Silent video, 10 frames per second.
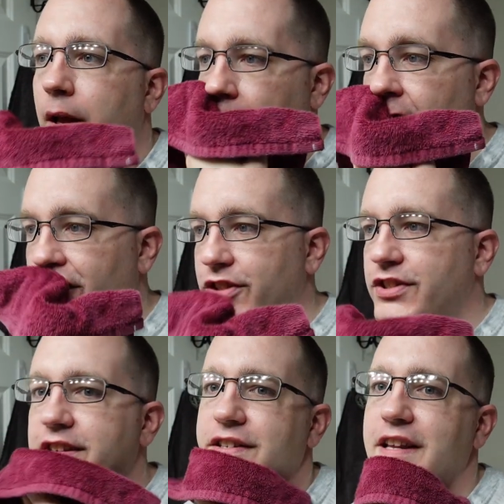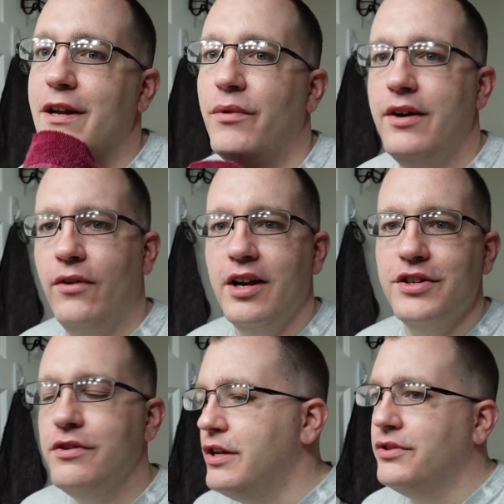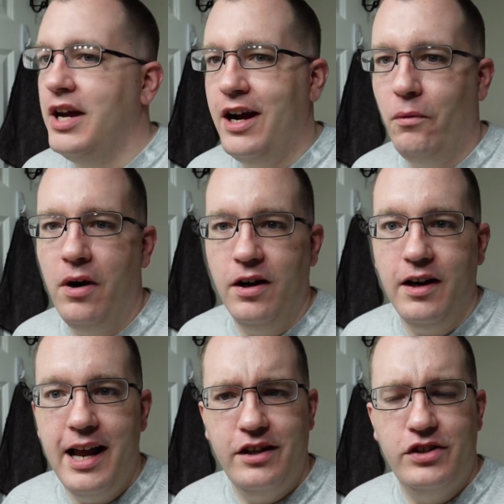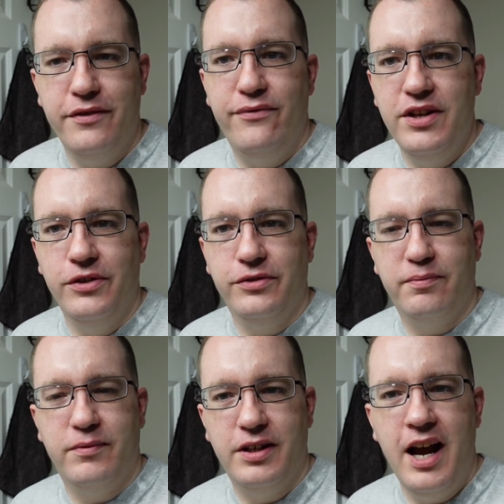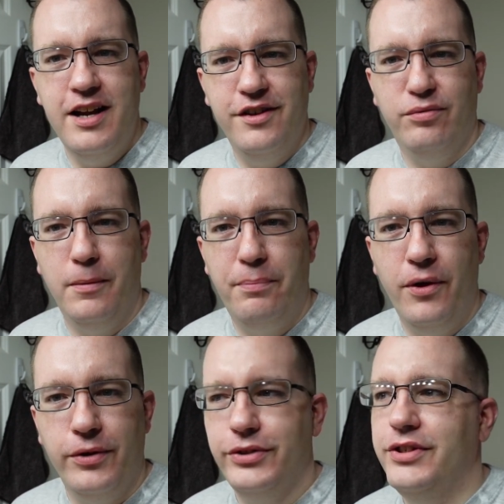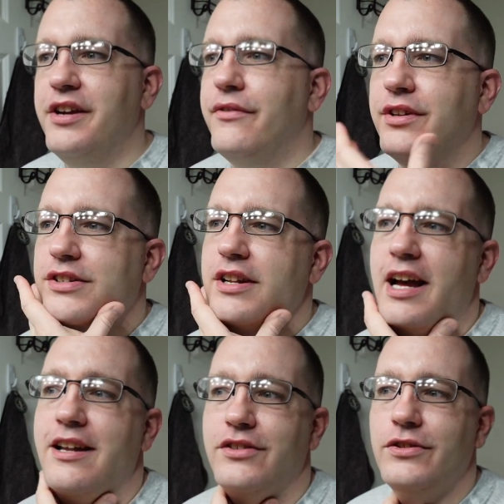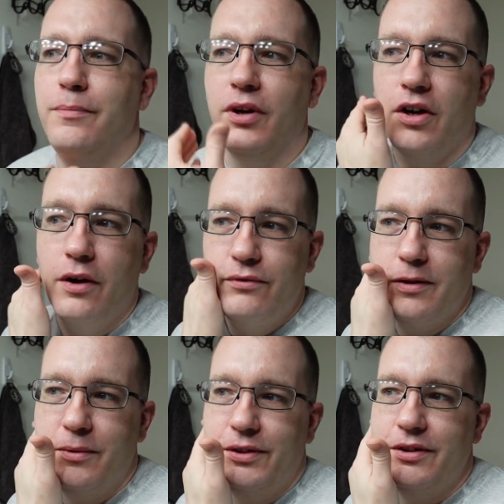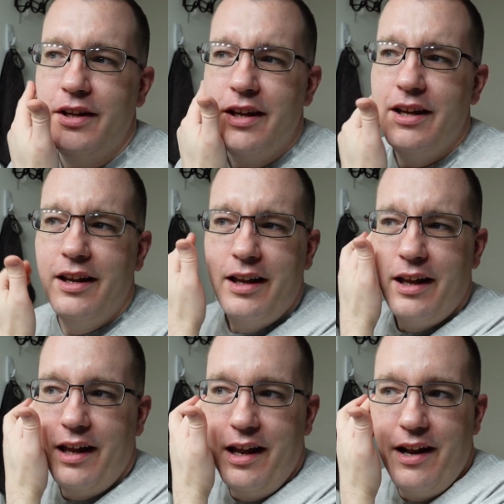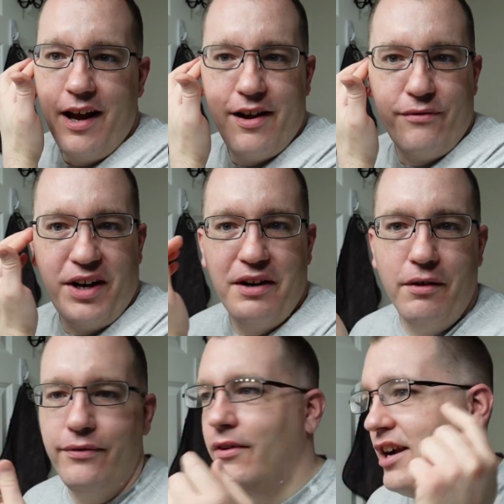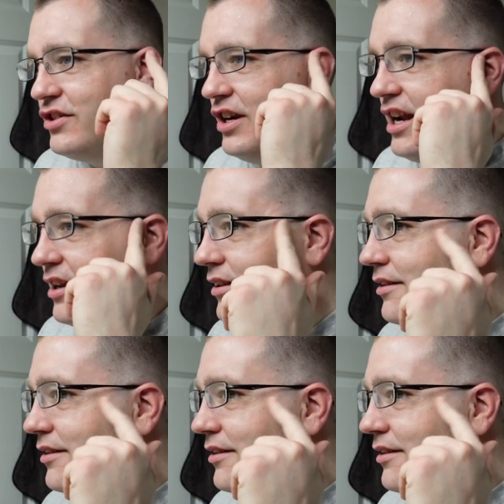ever since then, whenever I do use hot water, it actually feels kind of repulsive. It's not super comfortable and not very refreshing.